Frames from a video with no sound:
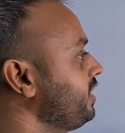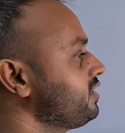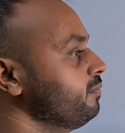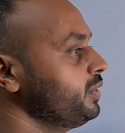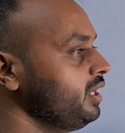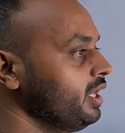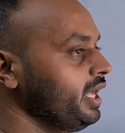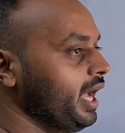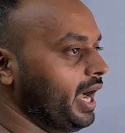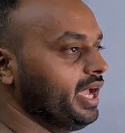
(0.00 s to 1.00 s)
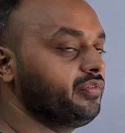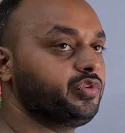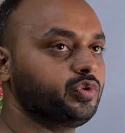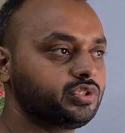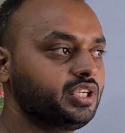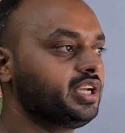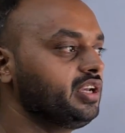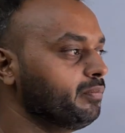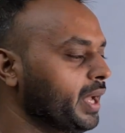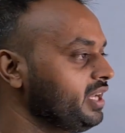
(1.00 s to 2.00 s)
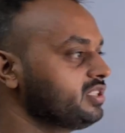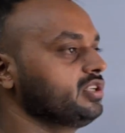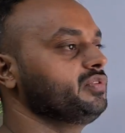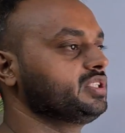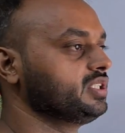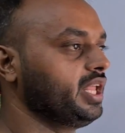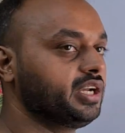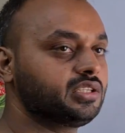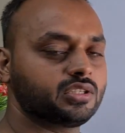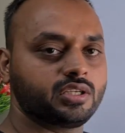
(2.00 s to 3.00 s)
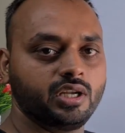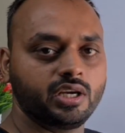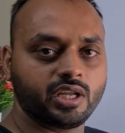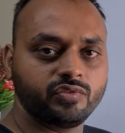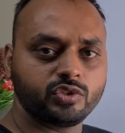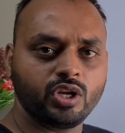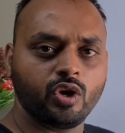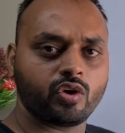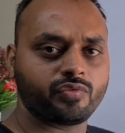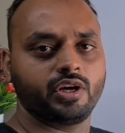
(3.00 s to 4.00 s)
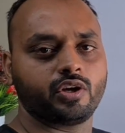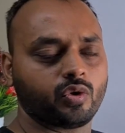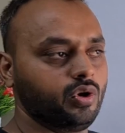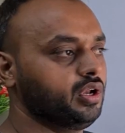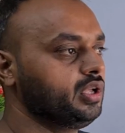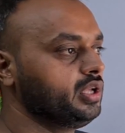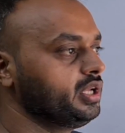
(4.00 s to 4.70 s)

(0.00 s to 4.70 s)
very simple. I have used it in many services. Like it gives you a lot of control.